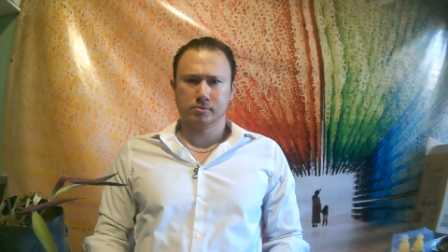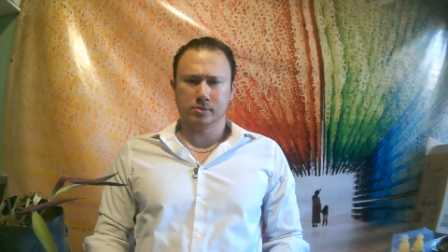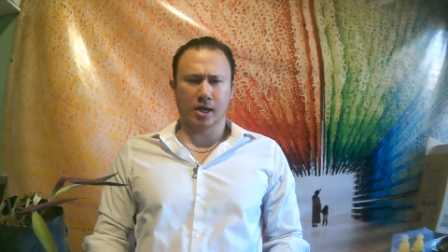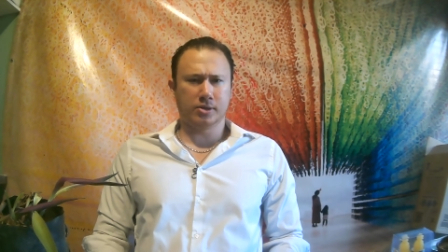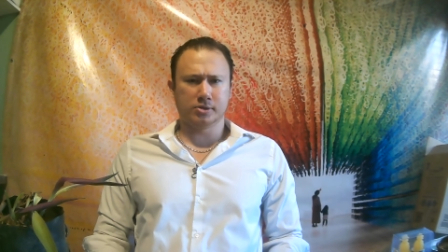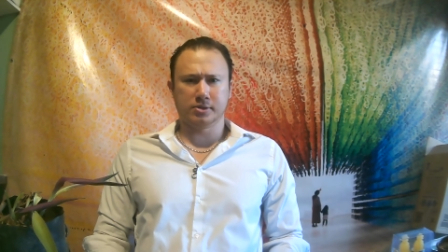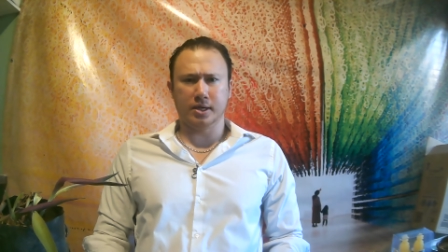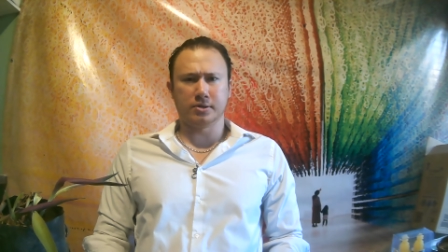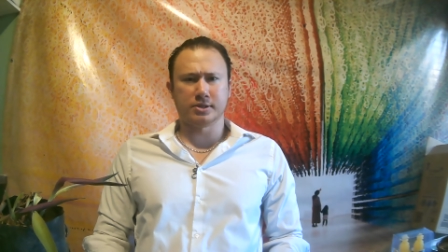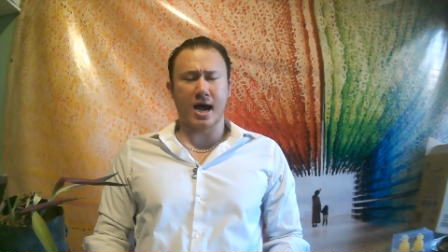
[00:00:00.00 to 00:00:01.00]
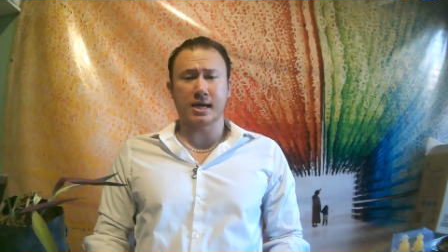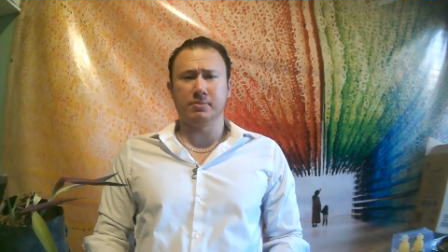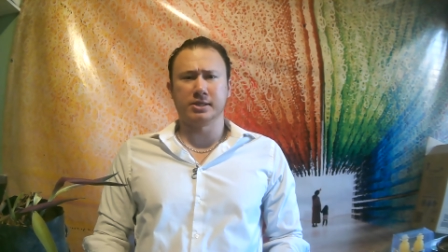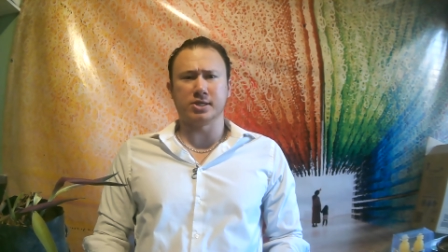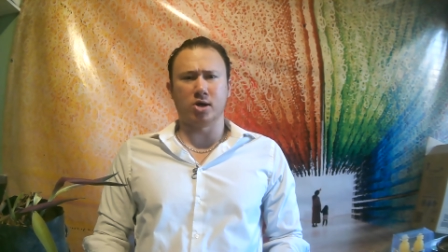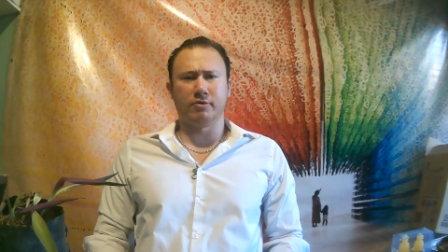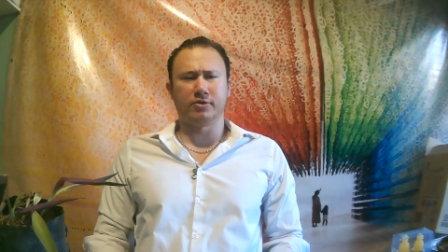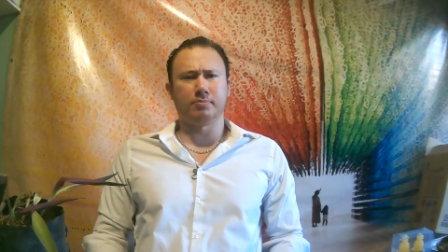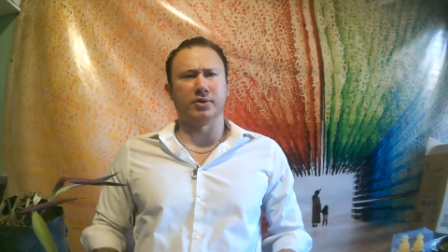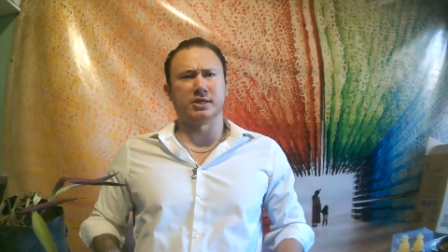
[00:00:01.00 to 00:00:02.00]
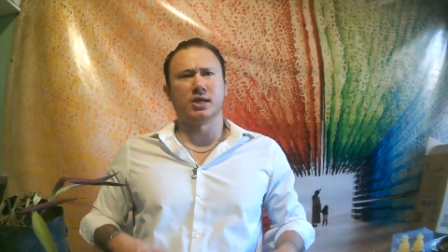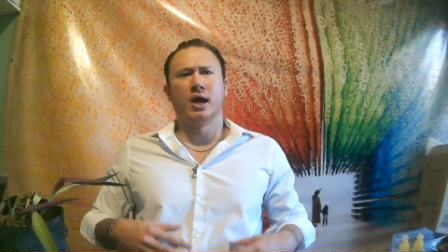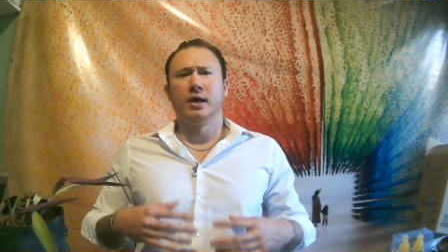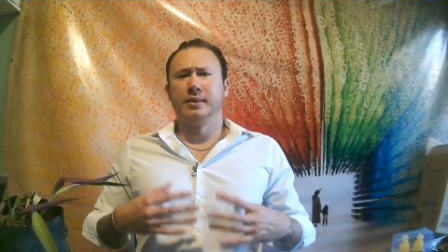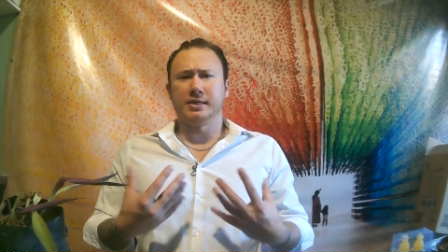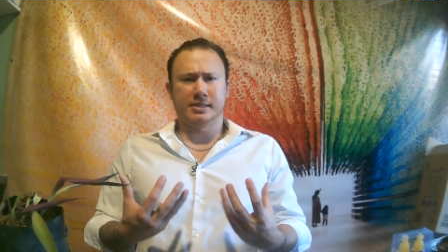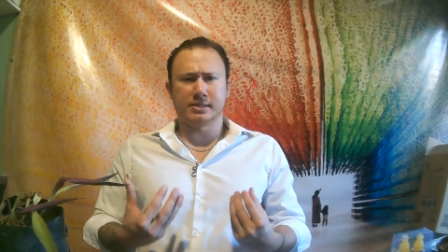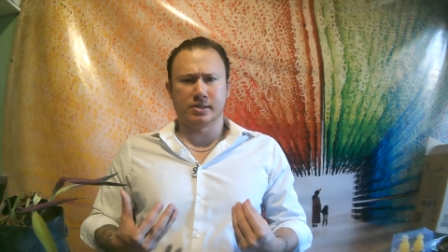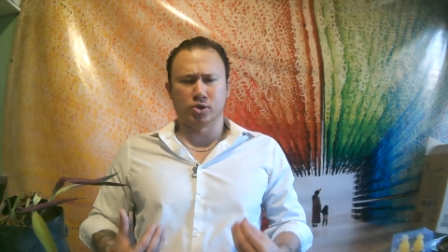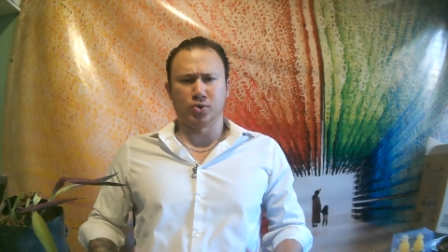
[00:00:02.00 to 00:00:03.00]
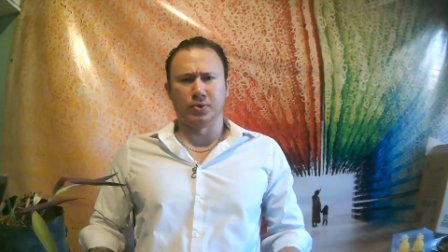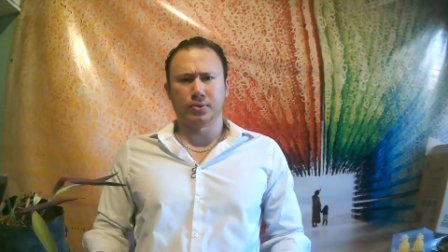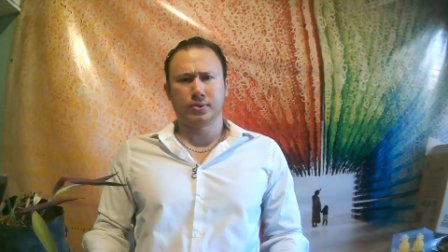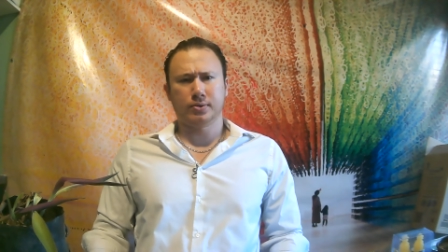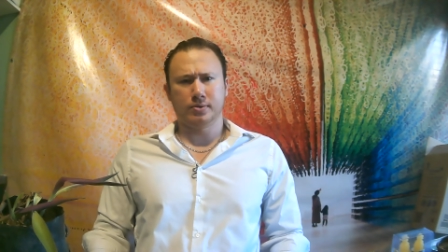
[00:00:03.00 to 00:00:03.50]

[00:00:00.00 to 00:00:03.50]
There's legal documents all over the place. This is the truth.